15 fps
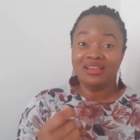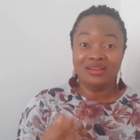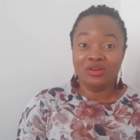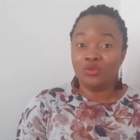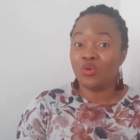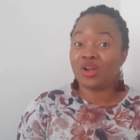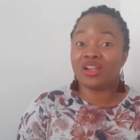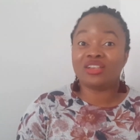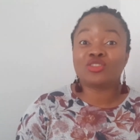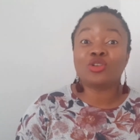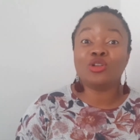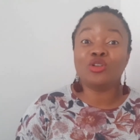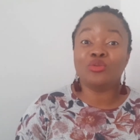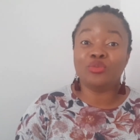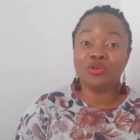water
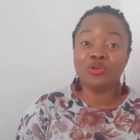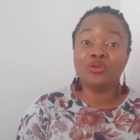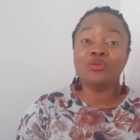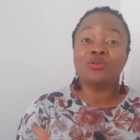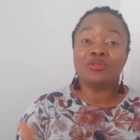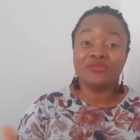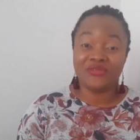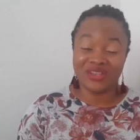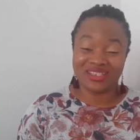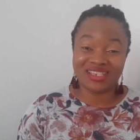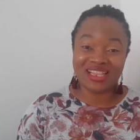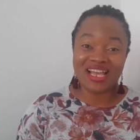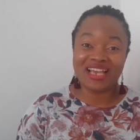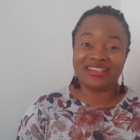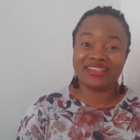soluble
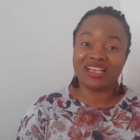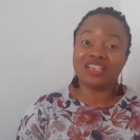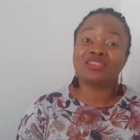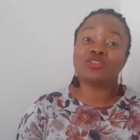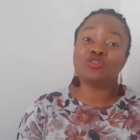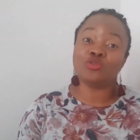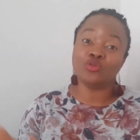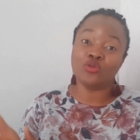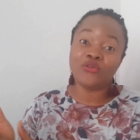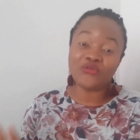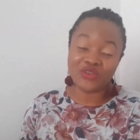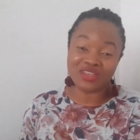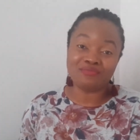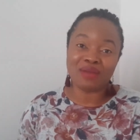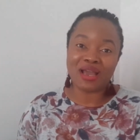fertilizers to
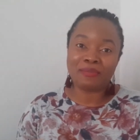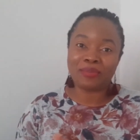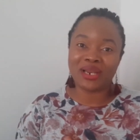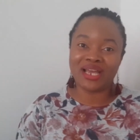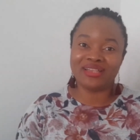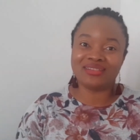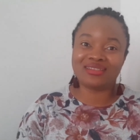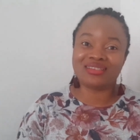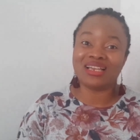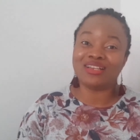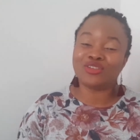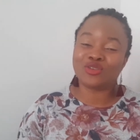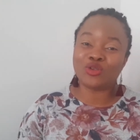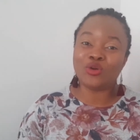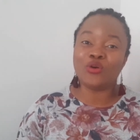feed my plants. And
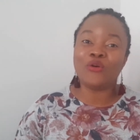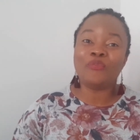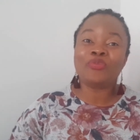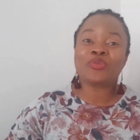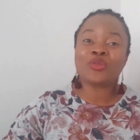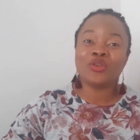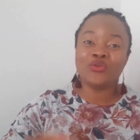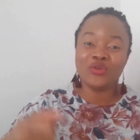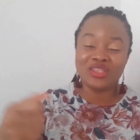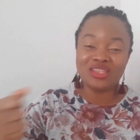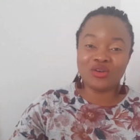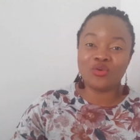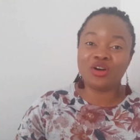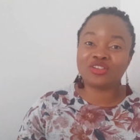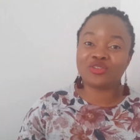so with
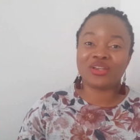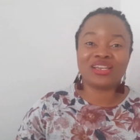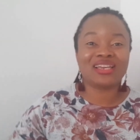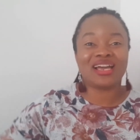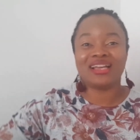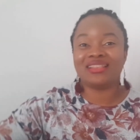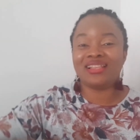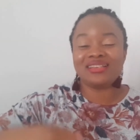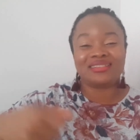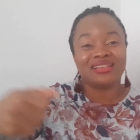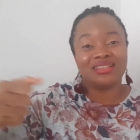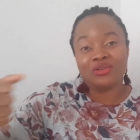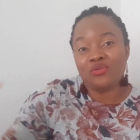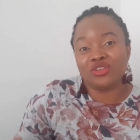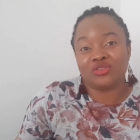the watering can, let's say
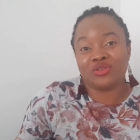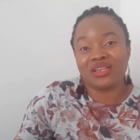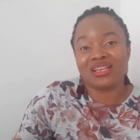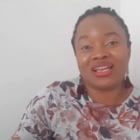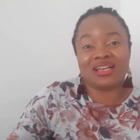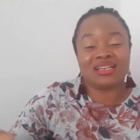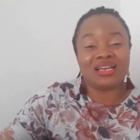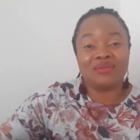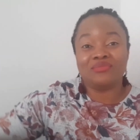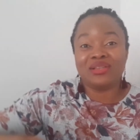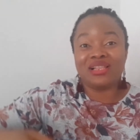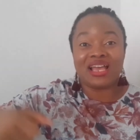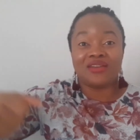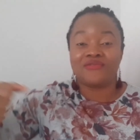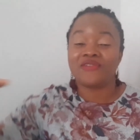the watering can be
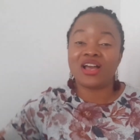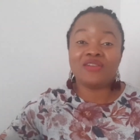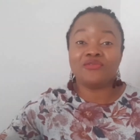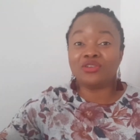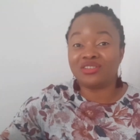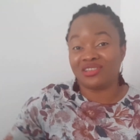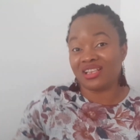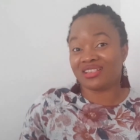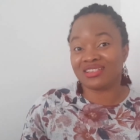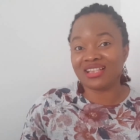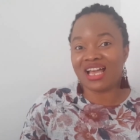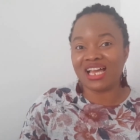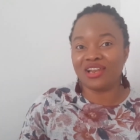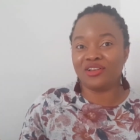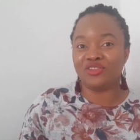like 5 or 6
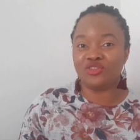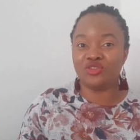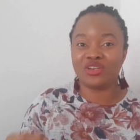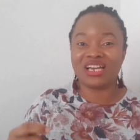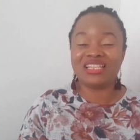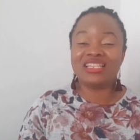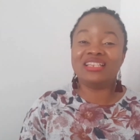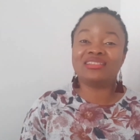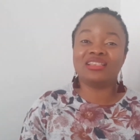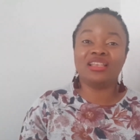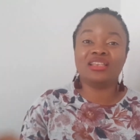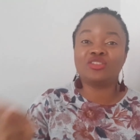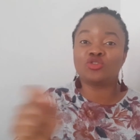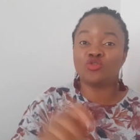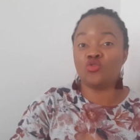gallons. You can easily
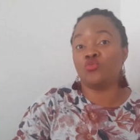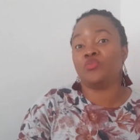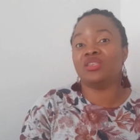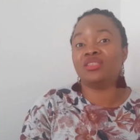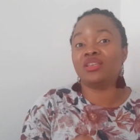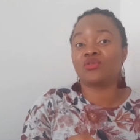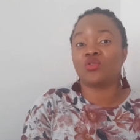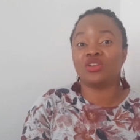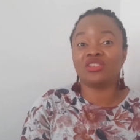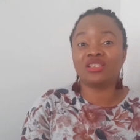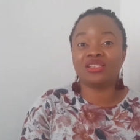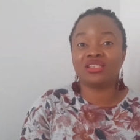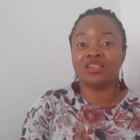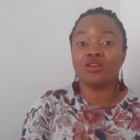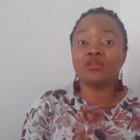scoop in the
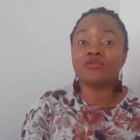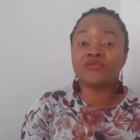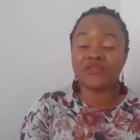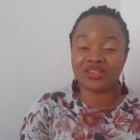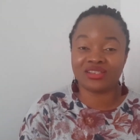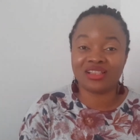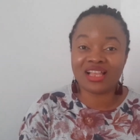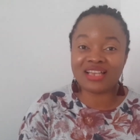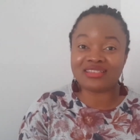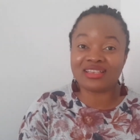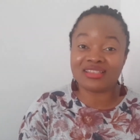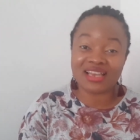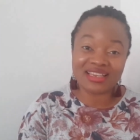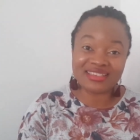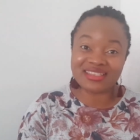quantity of fertilizer
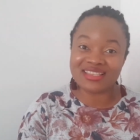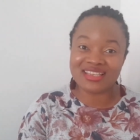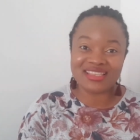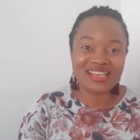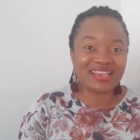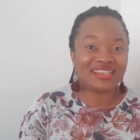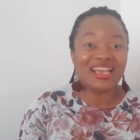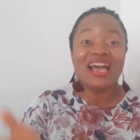that is needed